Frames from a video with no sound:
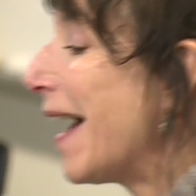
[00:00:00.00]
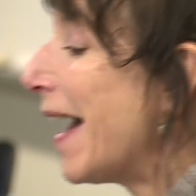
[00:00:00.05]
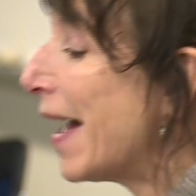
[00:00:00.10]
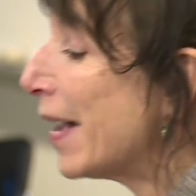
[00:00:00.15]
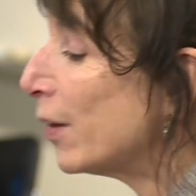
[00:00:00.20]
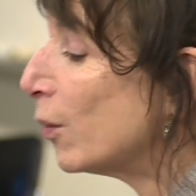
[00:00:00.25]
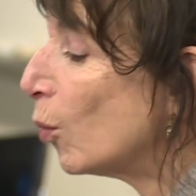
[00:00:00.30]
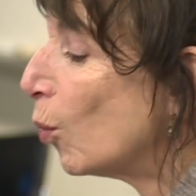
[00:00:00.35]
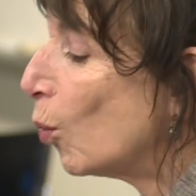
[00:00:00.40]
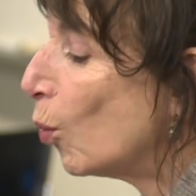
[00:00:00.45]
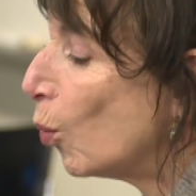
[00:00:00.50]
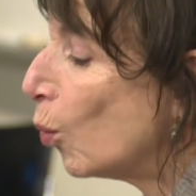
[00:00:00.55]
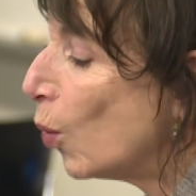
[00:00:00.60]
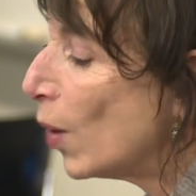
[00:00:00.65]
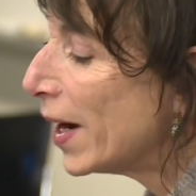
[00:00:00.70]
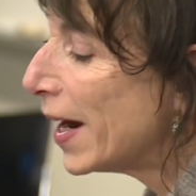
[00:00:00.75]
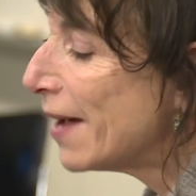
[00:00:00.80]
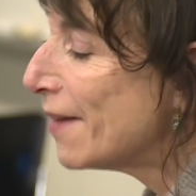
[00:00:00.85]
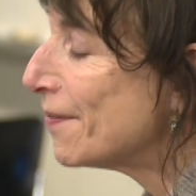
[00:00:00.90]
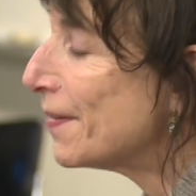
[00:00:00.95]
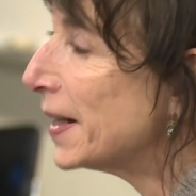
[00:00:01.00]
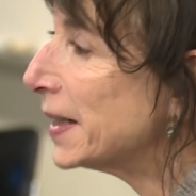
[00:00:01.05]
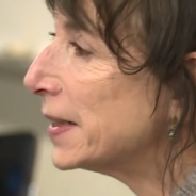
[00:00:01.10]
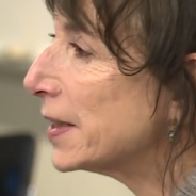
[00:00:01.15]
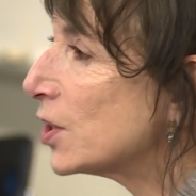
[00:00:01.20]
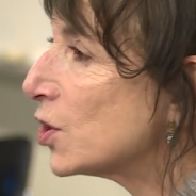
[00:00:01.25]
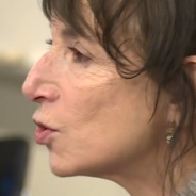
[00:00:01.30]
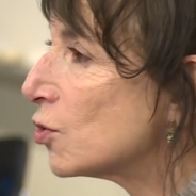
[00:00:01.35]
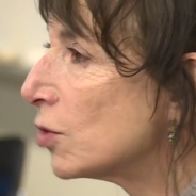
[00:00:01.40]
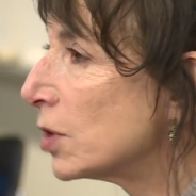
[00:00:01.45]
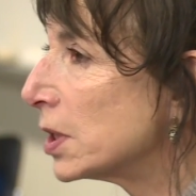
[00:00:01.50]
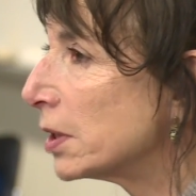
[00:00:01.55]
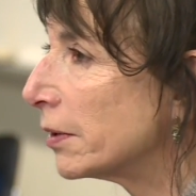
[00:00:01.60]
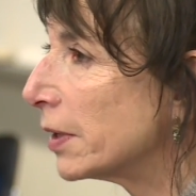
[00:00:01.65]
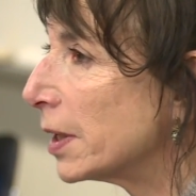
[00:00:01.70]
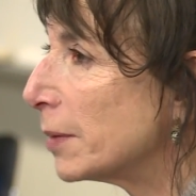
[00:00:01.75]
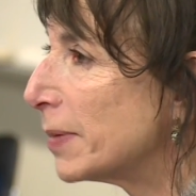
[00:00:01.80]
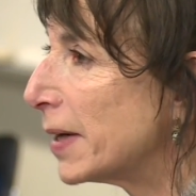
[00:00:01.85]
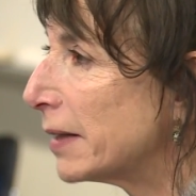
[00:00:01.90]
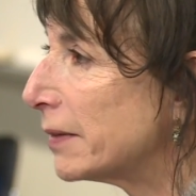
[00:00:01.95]
And what I find
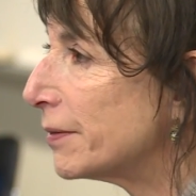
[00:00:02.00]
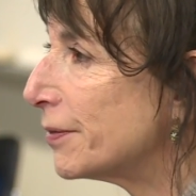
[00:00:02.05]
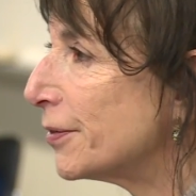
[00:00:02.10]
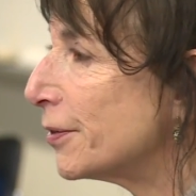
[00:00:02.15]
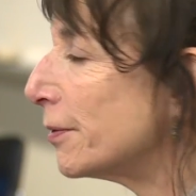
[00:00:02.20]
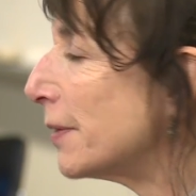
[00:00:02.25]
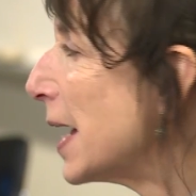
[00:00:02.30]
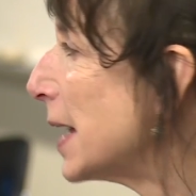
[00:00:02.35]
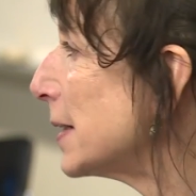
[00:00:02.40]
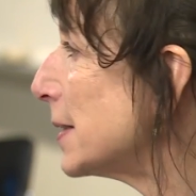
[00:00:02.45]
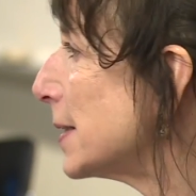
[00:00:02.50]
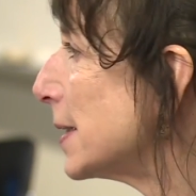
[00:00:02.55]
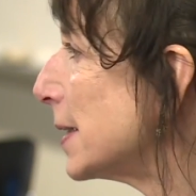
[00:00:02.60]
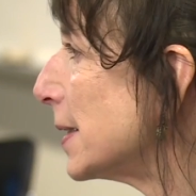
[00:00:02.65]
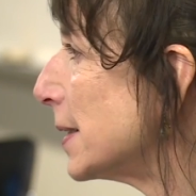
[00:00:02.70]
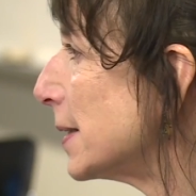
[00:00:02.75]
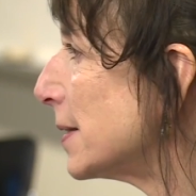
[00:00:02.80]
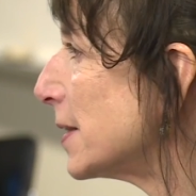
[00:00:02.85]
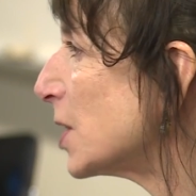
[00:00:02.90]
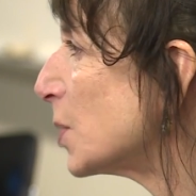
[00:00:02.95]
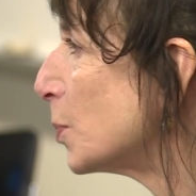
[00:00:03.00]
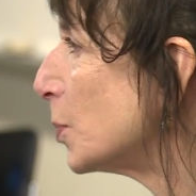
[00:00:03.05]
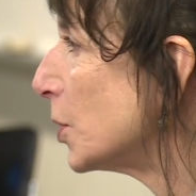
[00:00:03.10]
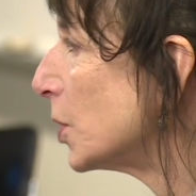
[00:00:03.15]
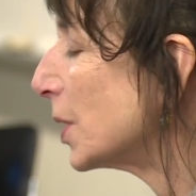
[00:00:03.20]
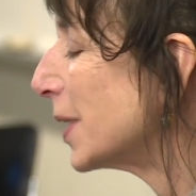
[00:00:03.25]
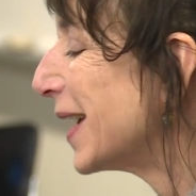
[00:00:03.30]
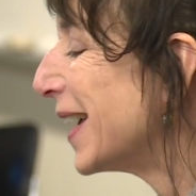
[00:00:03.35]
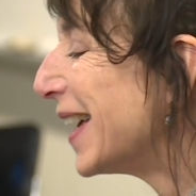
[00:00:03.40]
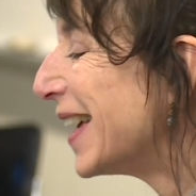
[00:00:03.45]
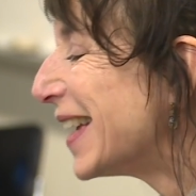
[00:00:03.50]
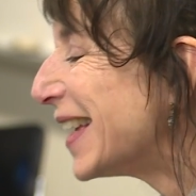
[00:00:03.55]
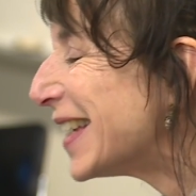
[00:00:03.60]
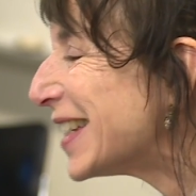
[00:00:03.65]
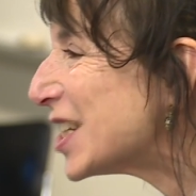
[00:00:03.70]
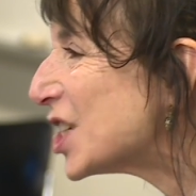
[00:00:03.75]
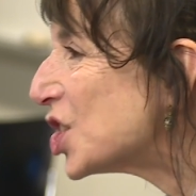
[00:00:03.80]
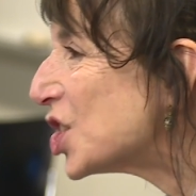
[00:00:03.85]
extraordinary about Ferrante in this book is